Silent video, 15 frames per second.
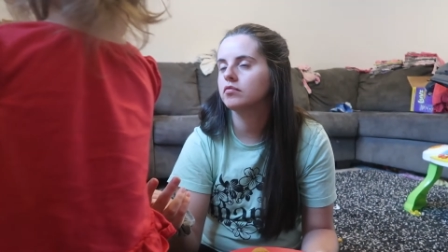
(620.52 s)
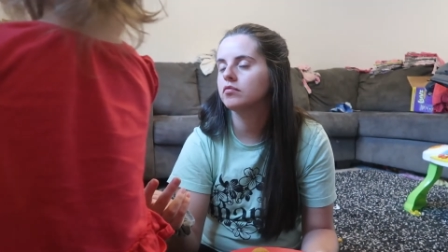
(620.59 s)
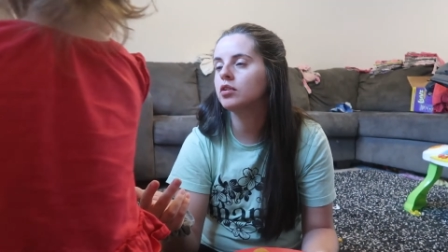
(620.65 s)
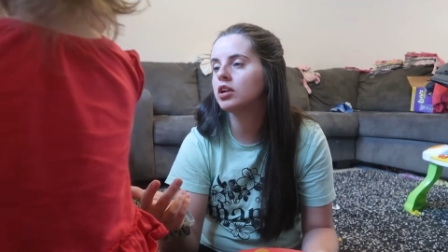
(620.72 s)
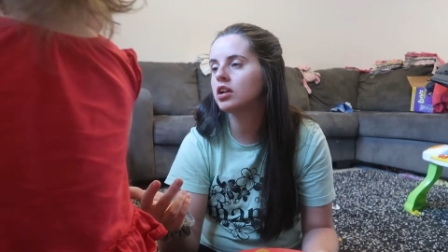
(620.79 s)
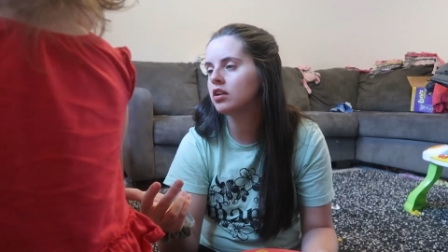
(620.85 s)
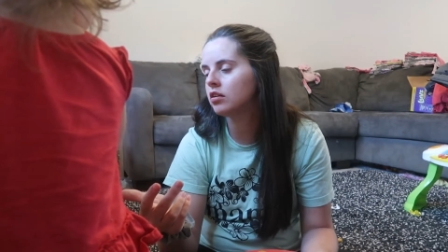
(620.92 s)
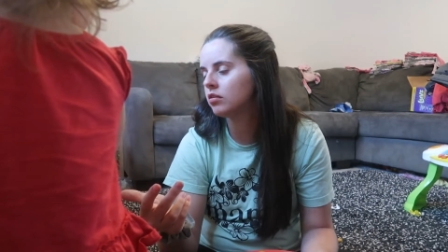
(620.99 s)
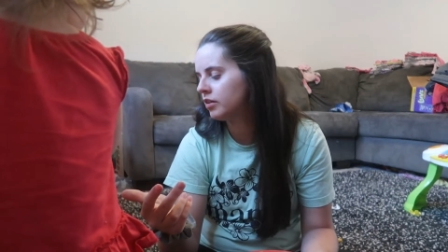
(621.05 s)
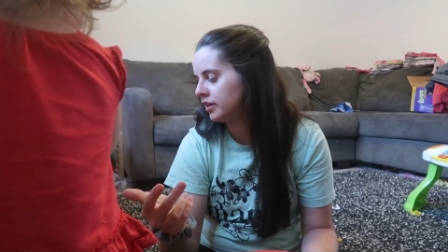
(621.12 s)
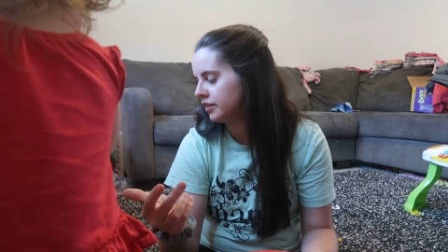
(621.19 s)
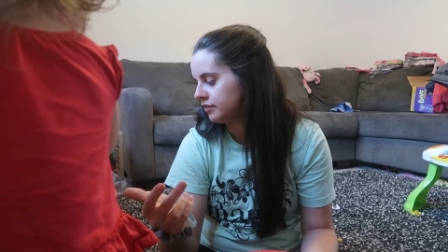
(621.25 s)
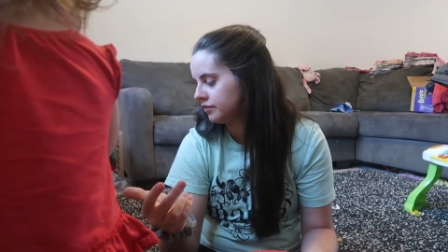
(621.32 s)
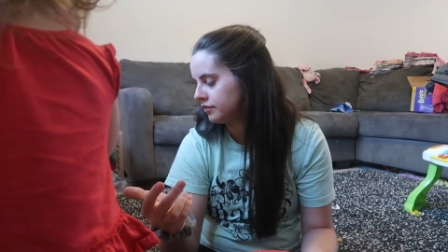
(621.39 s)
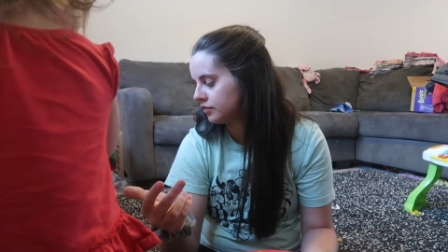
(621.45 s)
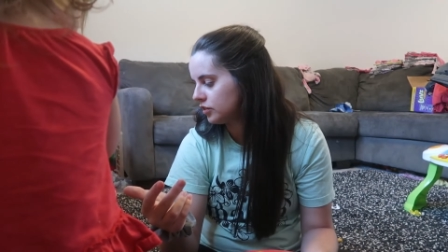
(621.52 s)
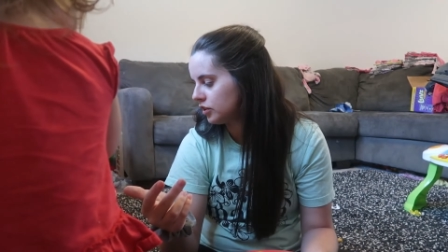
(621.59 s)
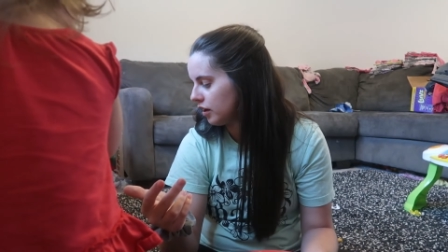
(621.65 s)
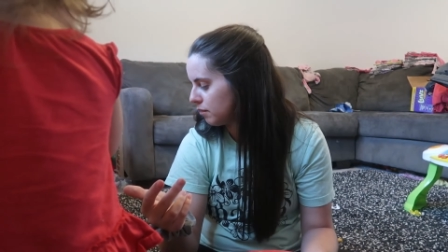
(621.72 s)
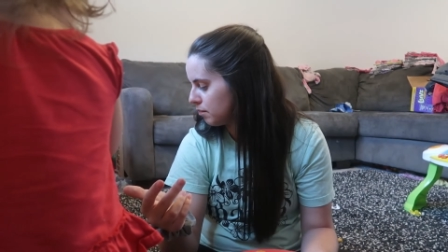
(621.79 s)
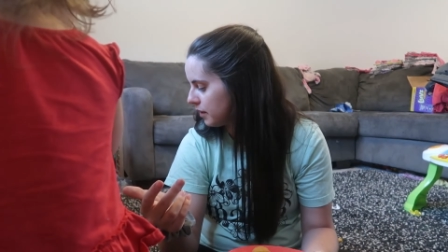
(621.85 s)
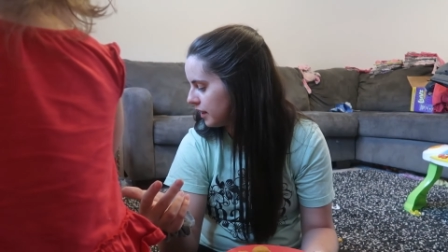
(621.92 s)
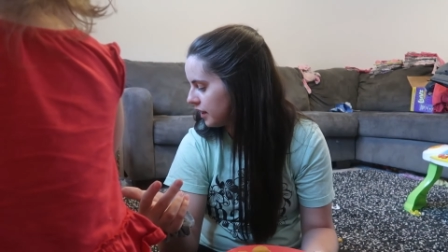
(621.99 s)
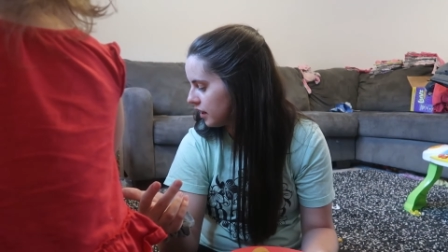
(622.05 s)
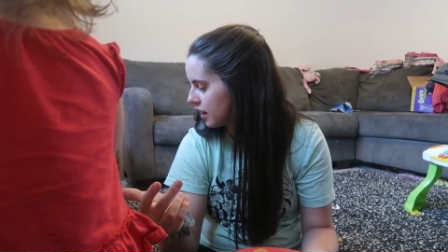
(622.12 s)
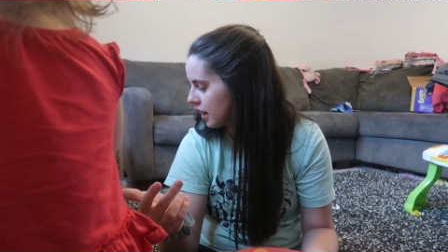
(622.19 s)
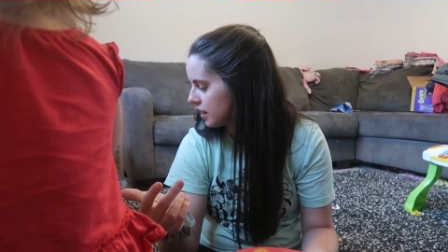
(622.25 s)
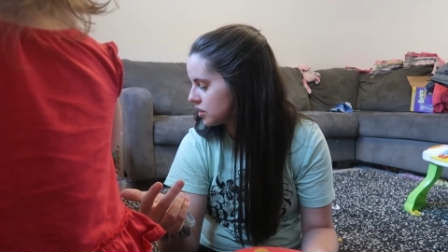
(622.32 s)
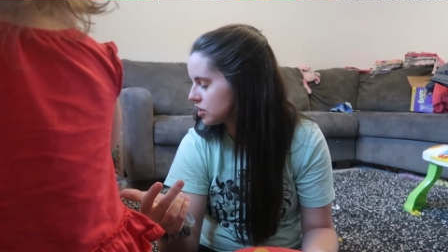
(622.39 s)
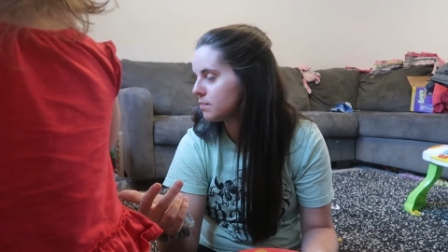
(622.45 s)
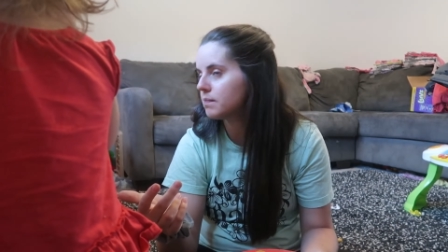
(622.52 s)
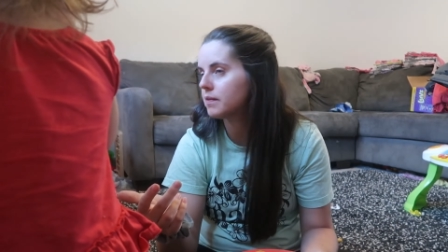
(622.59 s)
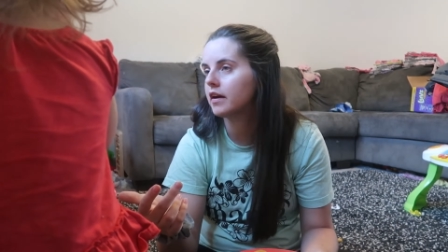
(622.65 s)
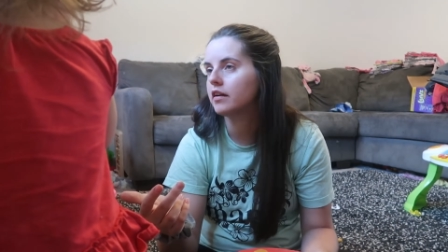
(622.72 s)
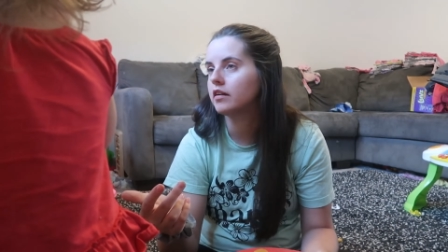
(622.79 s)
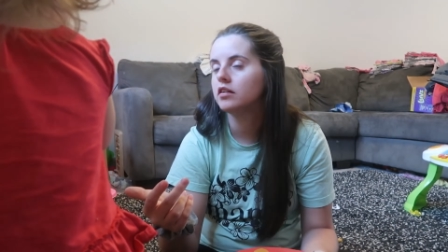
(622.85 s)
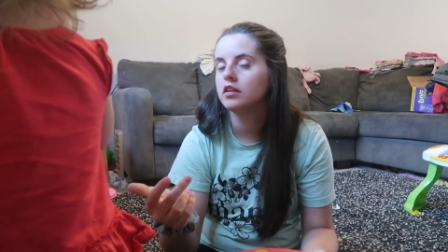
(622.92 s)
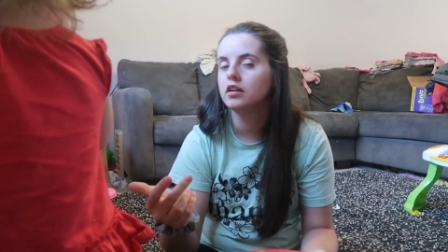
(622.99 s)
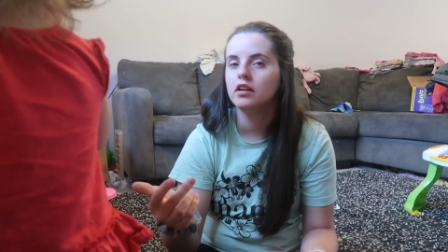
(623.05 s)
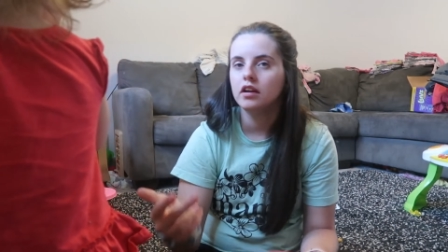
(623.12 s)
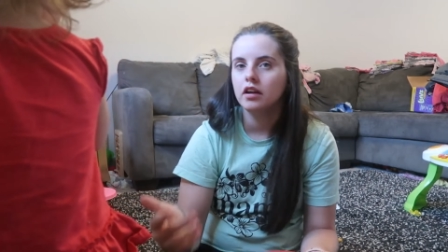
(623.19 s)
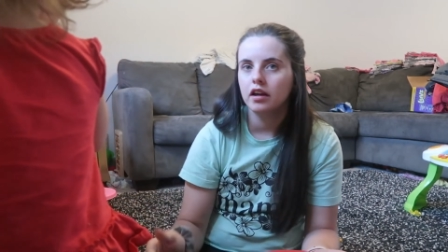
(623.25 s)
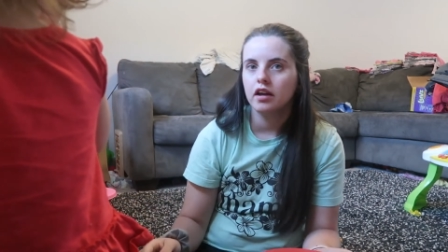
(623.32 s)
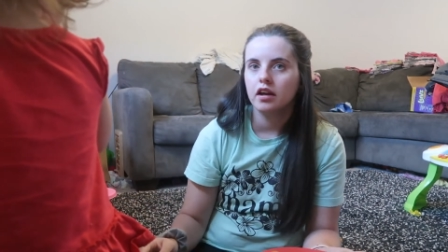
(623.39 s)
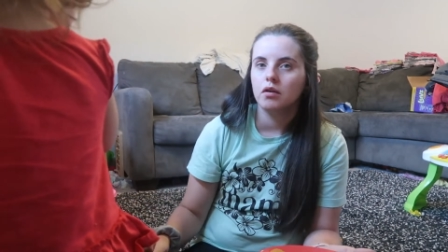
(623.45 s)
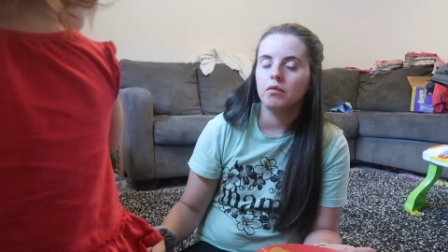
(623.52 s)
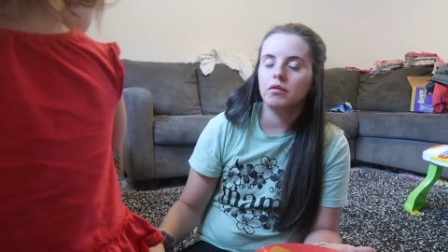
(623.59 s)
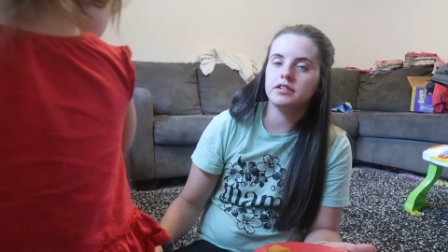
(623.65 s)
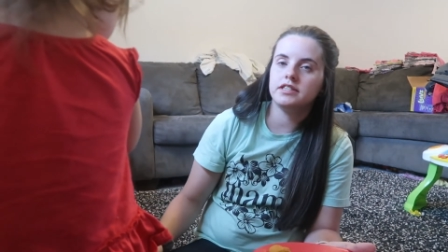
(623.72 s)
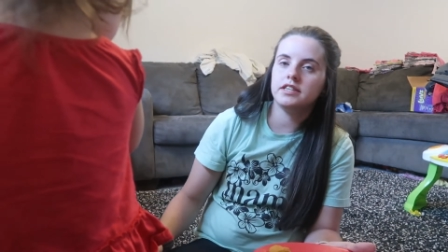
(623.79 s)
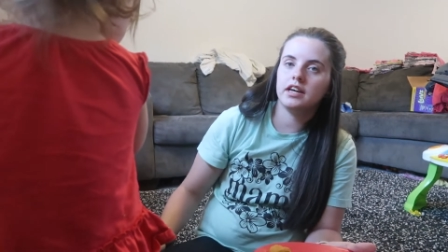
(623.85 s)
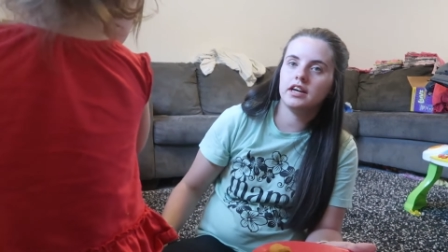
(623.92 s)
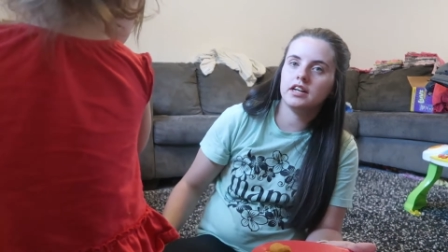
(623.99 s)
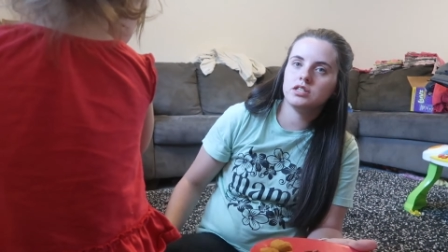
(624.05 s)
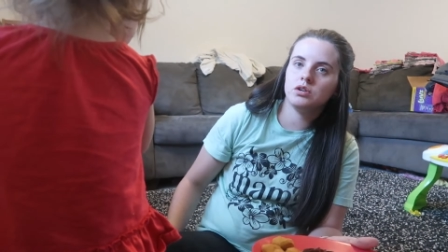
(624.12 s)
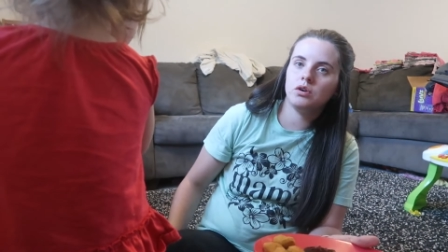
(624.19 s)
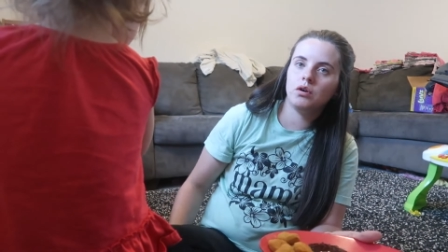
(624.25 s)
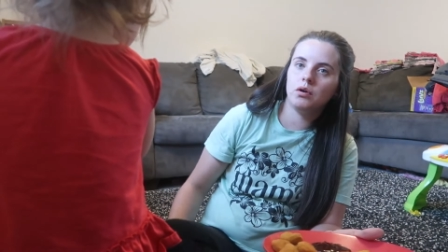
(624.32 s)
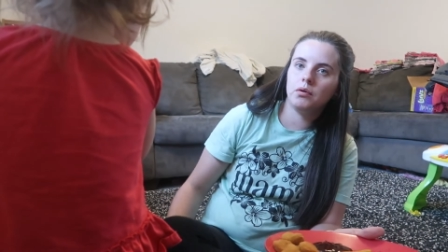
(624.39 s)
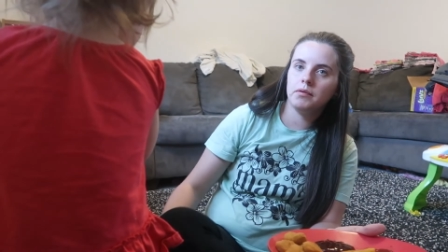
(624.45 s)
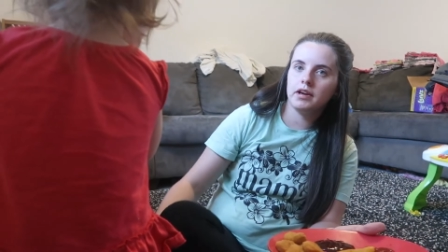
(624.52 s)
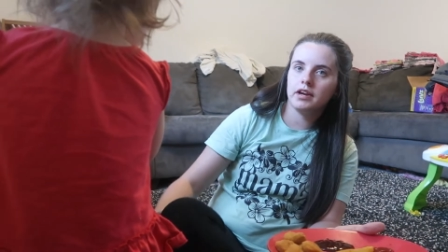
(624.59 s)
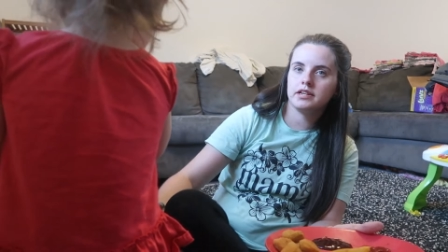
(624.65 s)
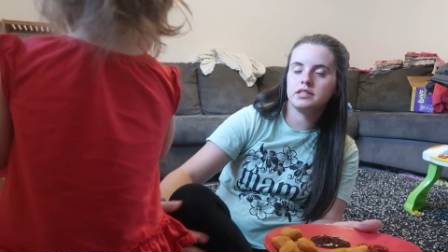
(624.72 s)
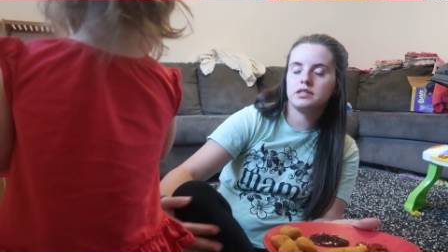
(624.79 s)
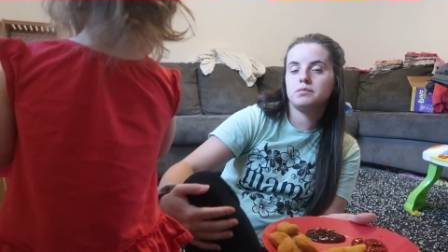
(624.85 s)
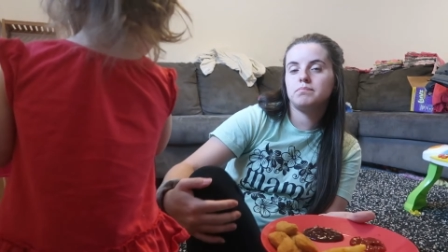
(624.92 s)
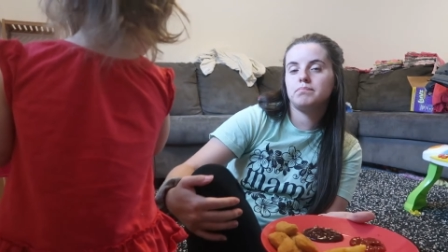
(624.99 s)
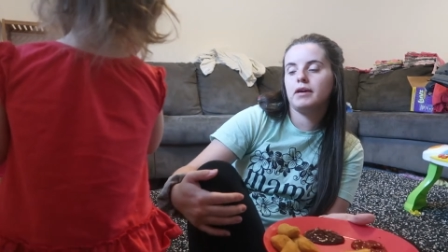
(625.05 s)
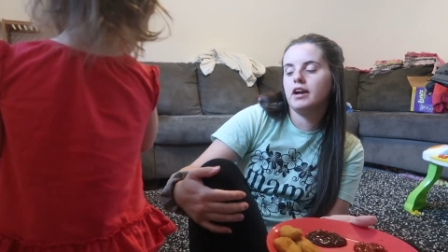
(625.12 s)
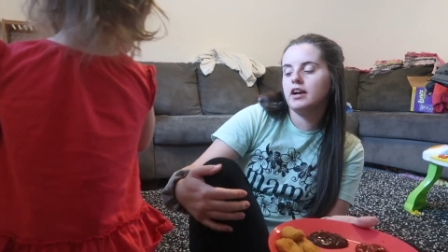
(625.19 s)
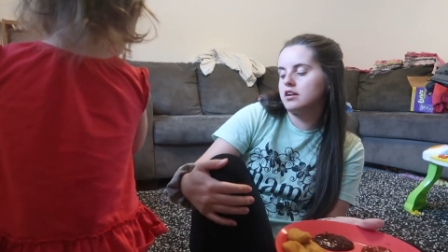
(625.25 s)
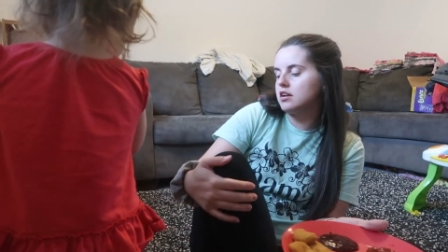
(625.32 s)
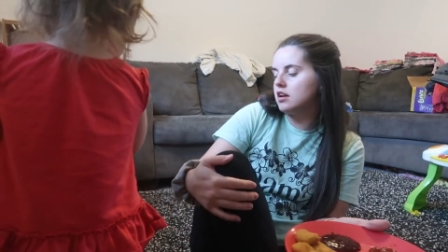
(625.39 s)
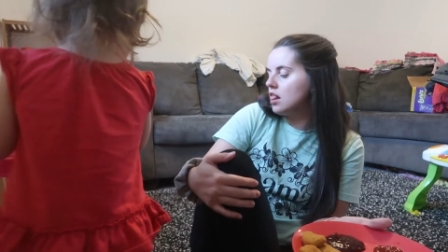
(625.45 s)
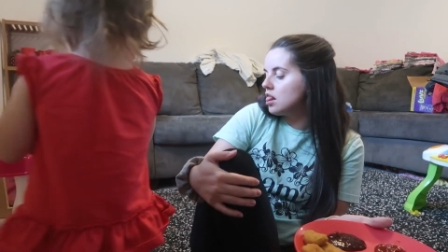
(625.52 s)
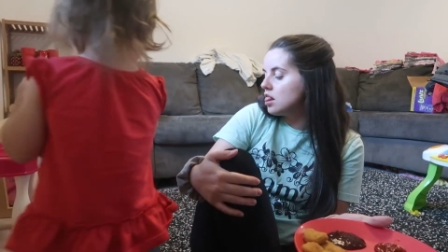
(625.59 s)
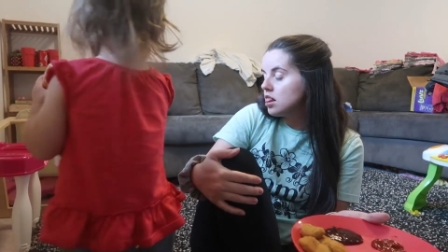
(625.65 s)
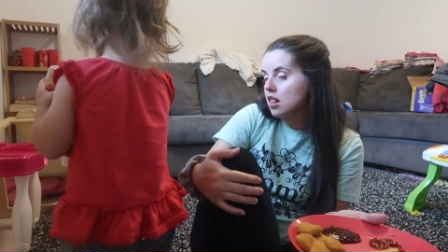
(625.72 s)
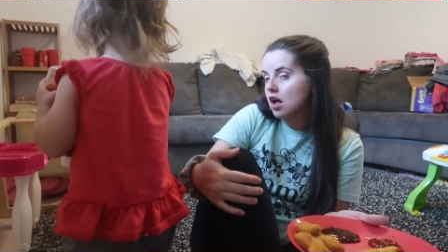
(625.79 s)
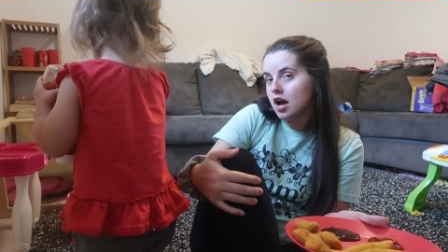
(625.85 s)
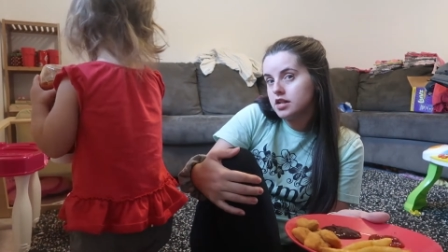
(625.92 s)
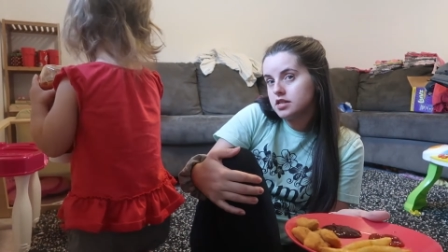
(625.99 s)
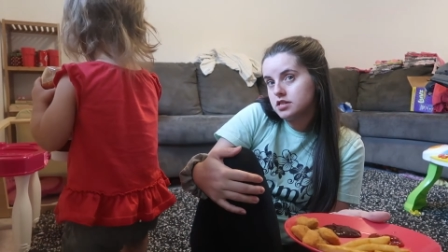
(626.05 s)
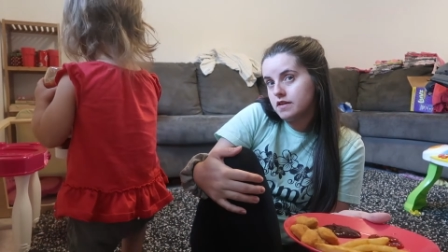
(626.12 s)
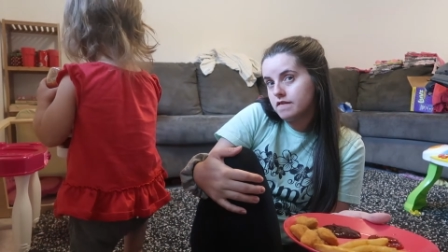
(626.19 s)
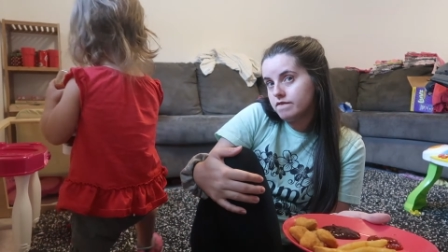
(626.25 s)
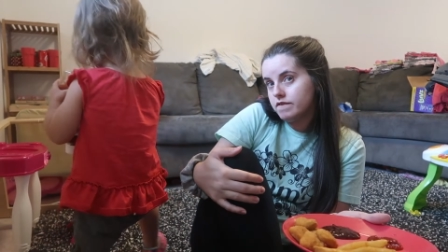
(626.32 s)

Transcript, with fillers: What are you doing? You have plenty of ketchup there. Once he gets home, expect lots of